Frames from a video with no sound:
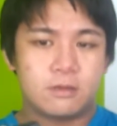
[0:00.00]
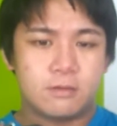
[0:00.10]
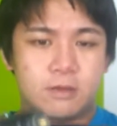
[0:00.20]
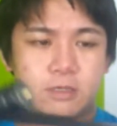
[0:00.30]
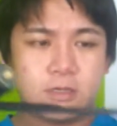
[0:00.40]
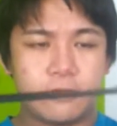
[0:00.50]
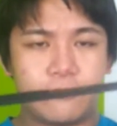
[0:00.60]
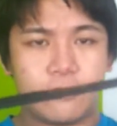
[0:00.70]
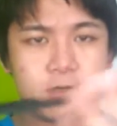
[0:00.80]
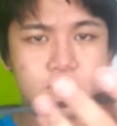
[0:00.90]
Basically
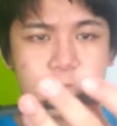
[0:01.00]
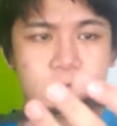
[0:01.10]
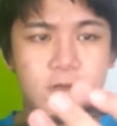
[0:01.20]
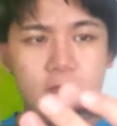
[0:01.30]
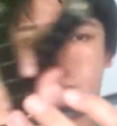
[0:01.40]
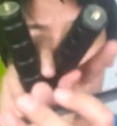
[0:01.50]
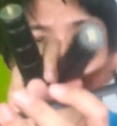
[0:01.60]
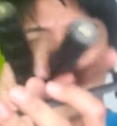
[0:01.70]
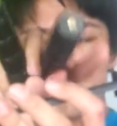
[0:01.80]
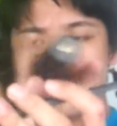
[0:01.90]
first put up
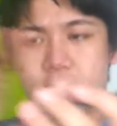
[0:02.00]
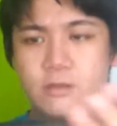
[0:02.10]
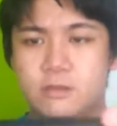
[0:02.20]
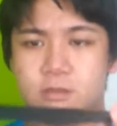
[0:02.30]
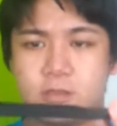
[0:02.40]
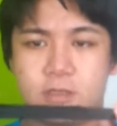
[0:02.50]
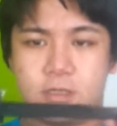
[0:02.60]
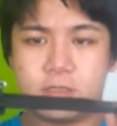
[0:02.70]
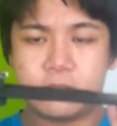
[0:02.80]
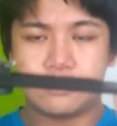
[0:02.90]

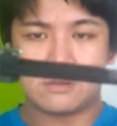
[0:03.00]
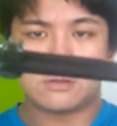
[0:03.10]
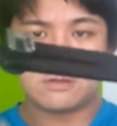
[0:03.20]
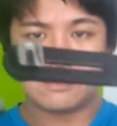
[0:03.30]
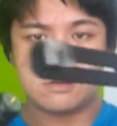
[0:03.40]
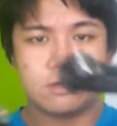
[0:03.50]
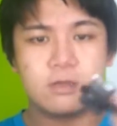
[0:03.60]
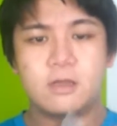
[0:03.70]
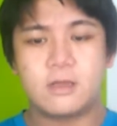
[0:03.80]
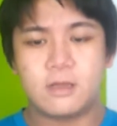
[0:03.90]
these two,
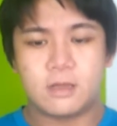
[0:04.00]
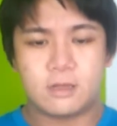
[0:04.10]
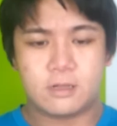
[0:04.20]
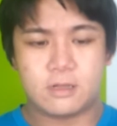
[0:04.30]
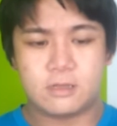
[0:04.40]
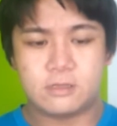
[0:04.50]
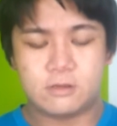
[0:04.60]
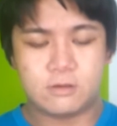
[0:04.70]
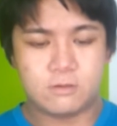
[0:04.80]
and then you